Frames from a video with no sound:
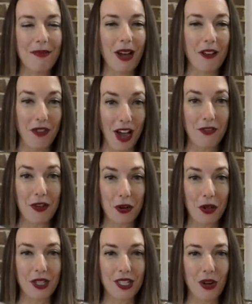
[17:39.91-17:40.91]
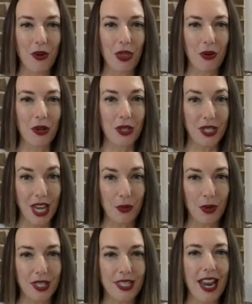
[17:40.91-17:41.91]
My 5-year-old is going through her sight
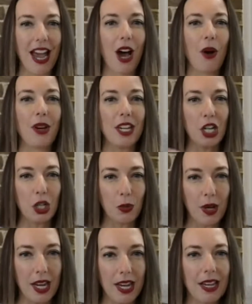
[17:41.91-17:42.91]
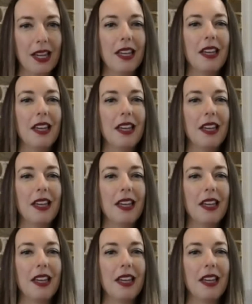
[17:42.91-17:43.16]
words now, and each week